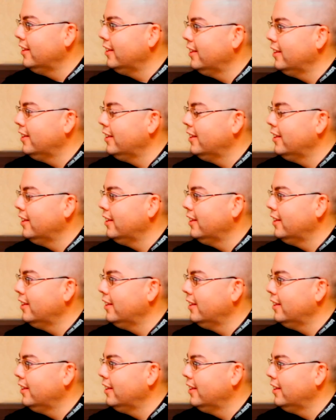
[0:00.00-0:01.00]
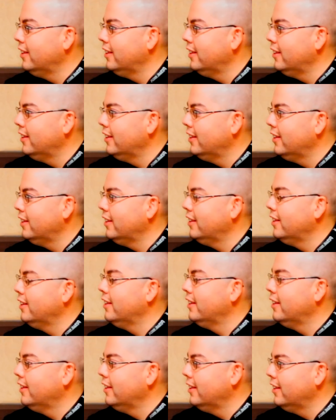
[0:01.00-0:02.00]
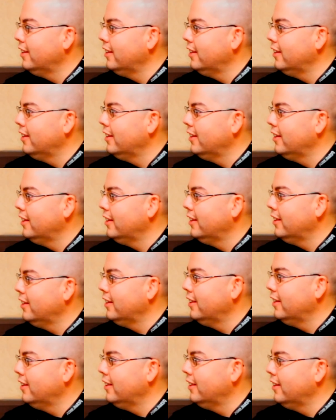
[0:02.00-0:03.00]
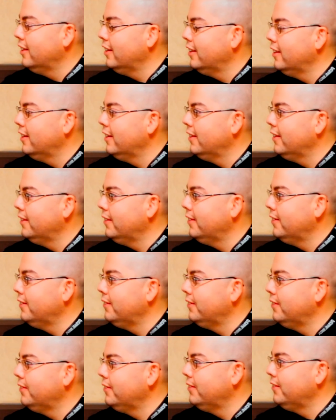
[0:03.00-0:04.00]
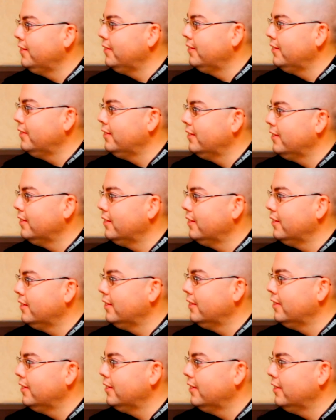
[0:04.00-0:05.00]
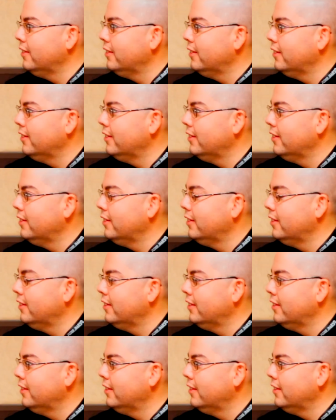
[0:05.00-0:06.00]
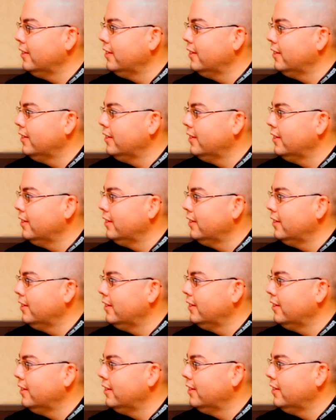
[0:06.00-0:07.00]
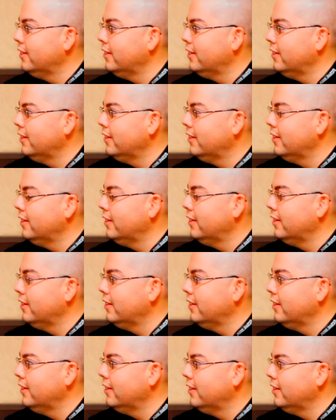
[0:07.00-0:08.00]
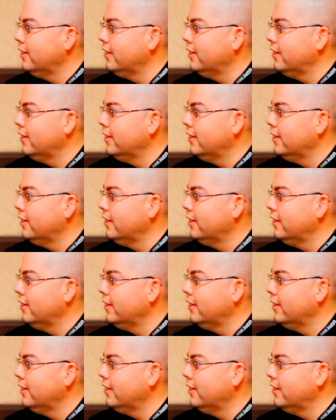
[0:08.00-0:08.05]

[no speech]